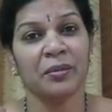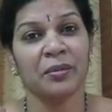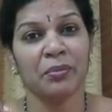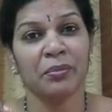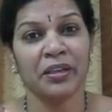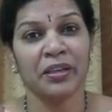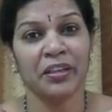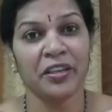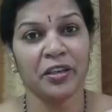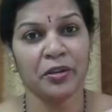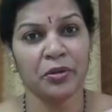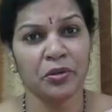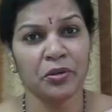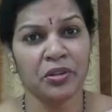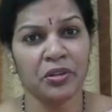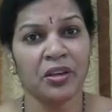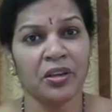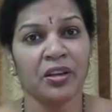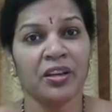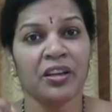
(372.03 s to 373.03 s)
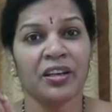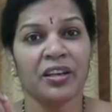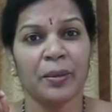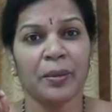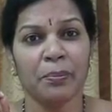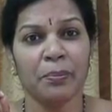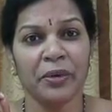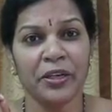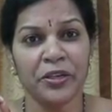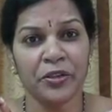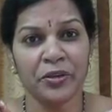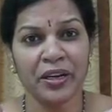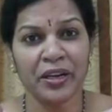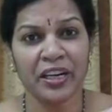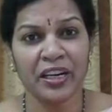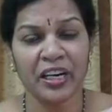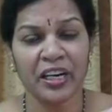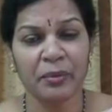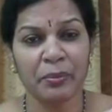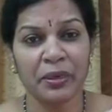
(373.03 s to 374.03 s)
my dear youth. Complete your
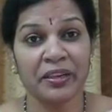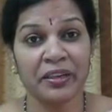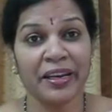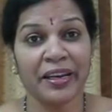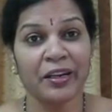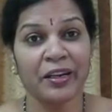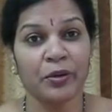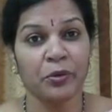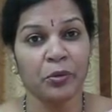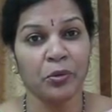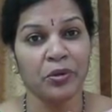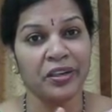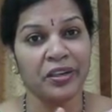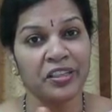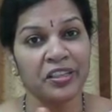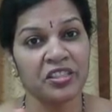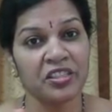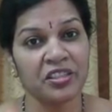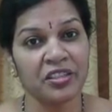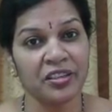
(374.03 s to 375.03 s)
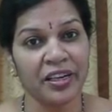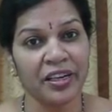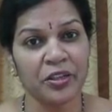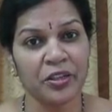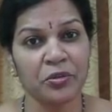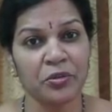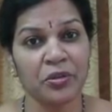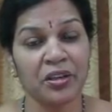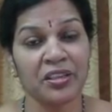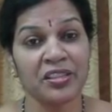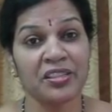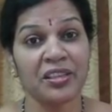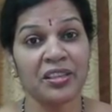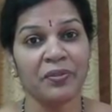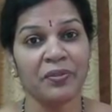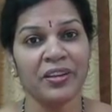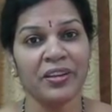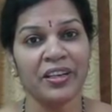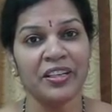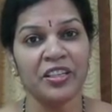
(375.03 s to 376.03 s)
academic track, don't distract
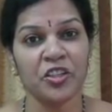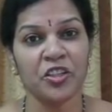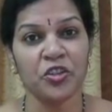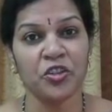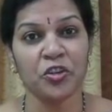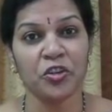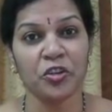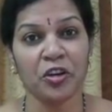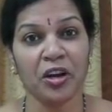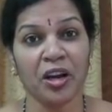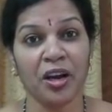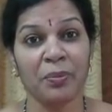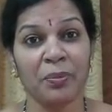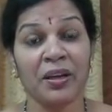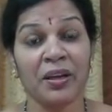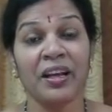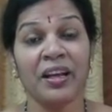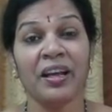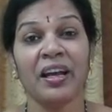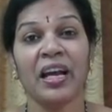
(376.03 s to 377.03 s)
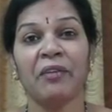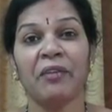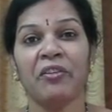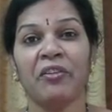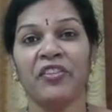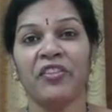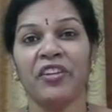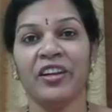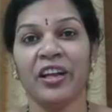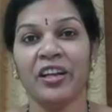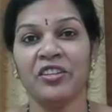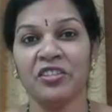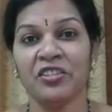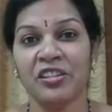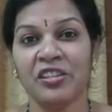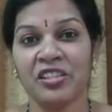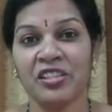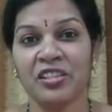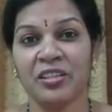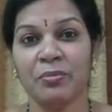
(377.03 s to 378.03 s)
yourself, get a job, have a
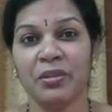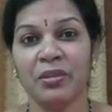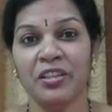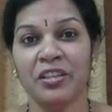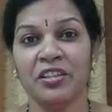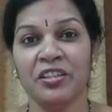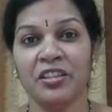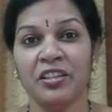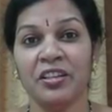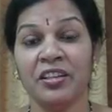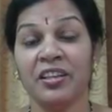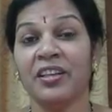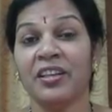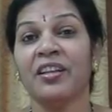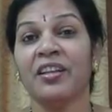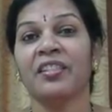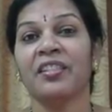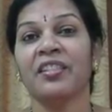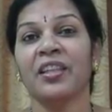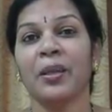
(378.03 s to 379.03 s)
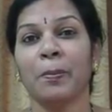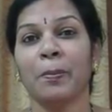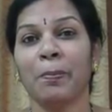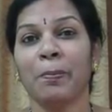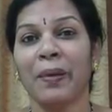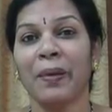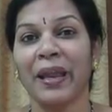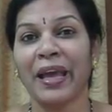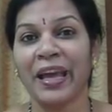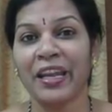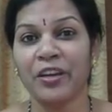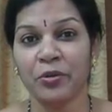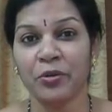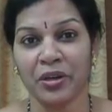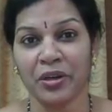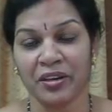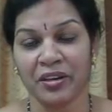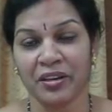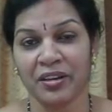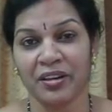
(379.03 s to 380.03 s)
financial stability, then plan
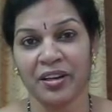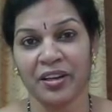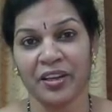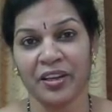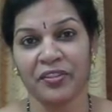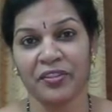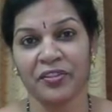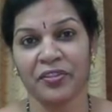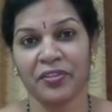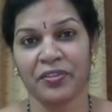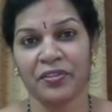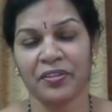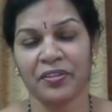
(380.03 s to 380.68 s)
your life.